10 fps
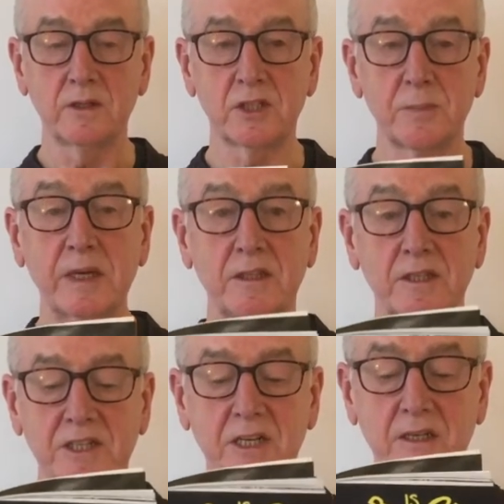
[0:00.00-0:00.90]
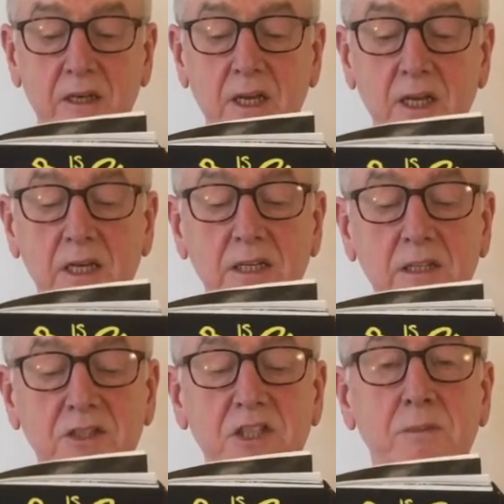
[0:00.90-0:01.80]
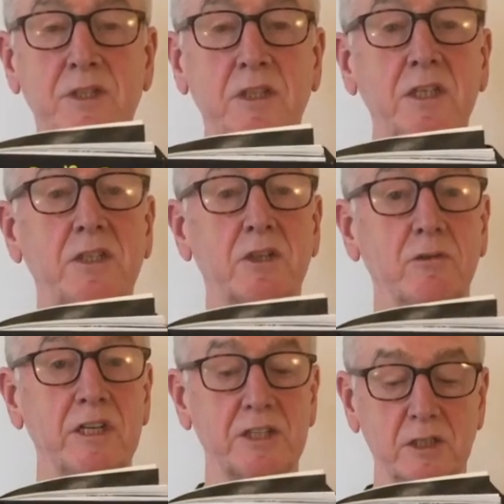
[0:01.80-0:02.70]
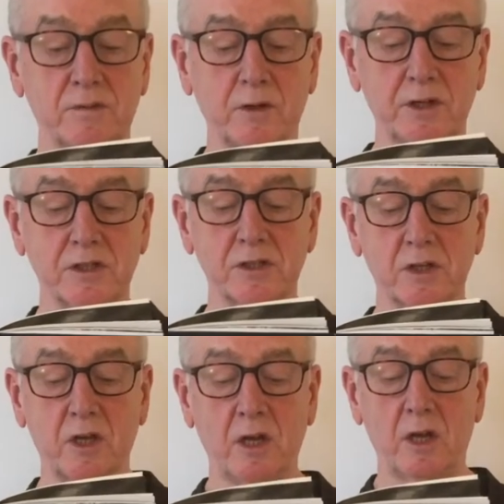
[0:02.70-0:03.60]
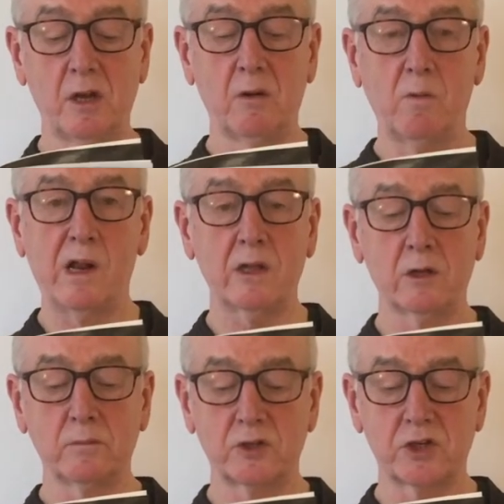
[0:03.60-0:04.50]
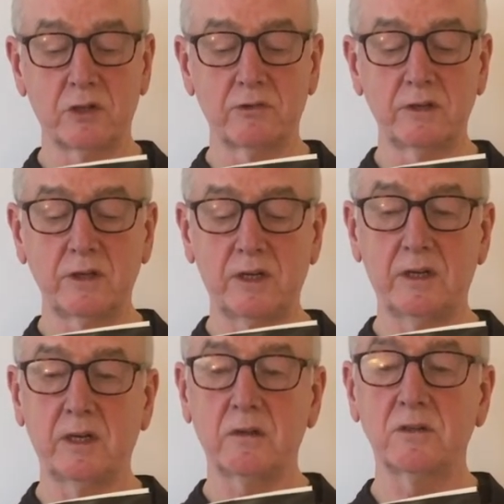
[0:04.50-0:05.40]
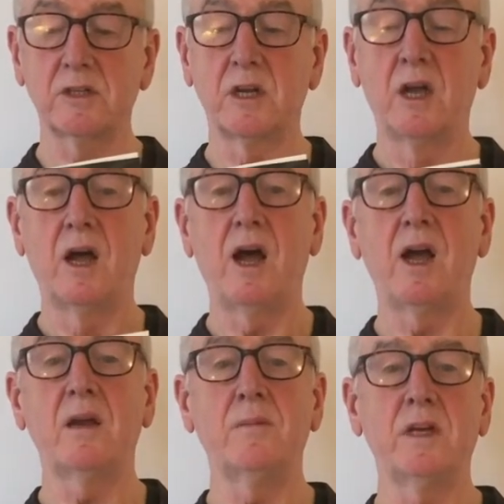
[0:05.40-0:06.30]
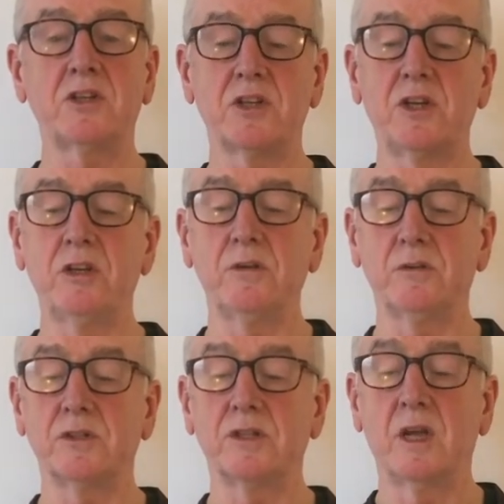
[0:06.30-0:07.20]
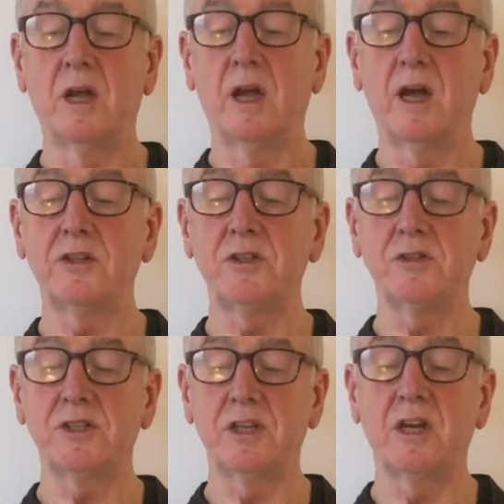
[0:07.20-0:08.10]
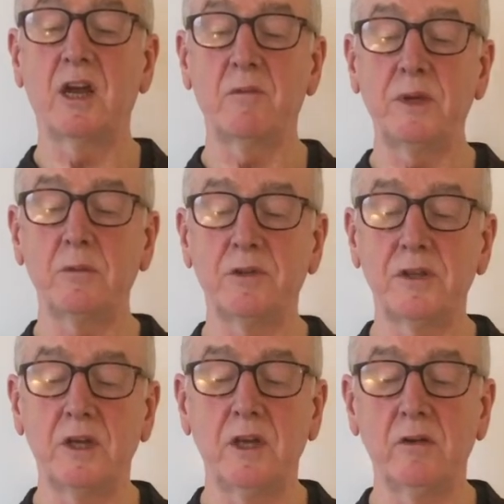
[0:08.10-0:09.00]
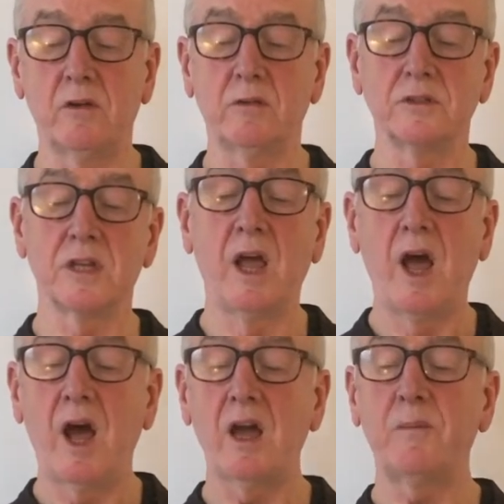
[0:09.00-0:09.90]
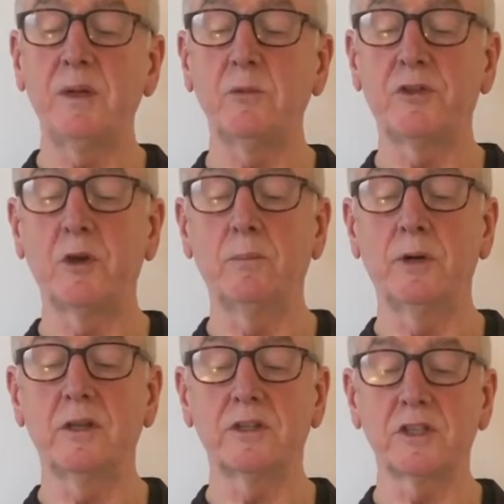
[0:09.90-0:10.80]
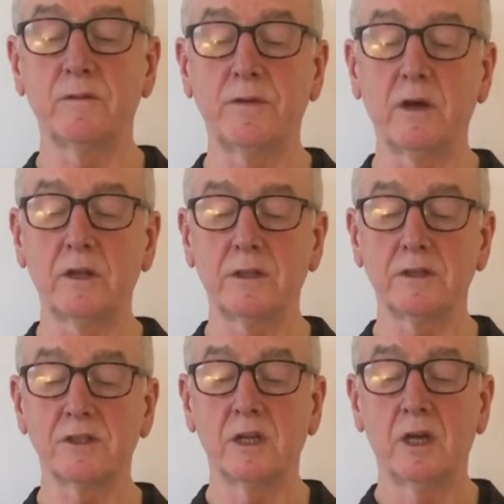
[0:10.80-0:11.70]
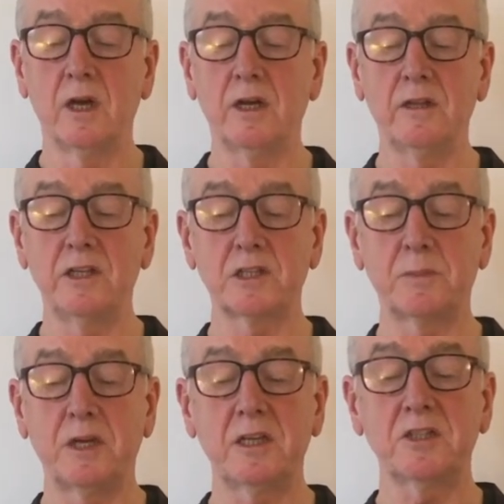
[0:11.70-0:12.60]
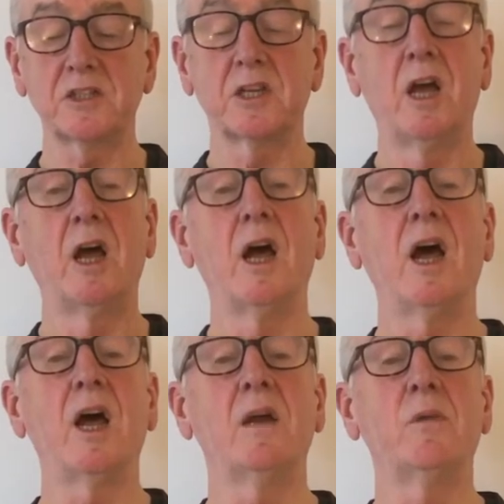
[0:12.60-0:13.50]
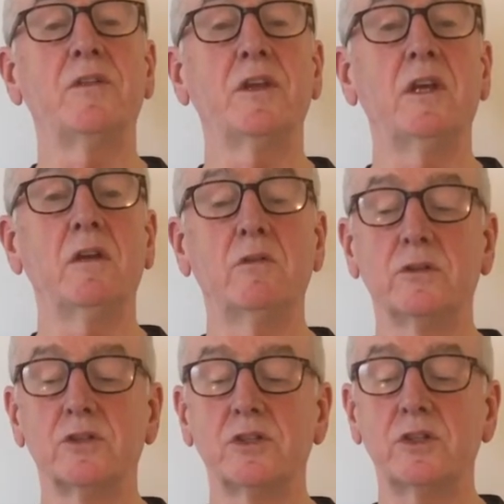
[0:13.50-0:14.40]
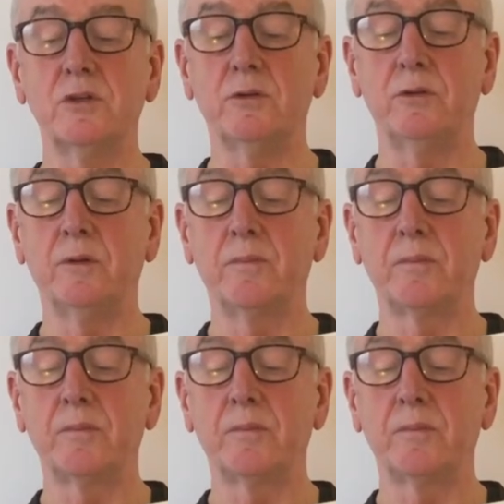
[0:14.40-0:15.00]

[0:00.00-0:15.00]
Despite the din, he didn't seem to need to raise his voice. "Welcome, children," he announced. "I am Major Hughes. As you see, I have been with the heroes. I have been with your brothers and fathers, and in this place, I am with the heroes too."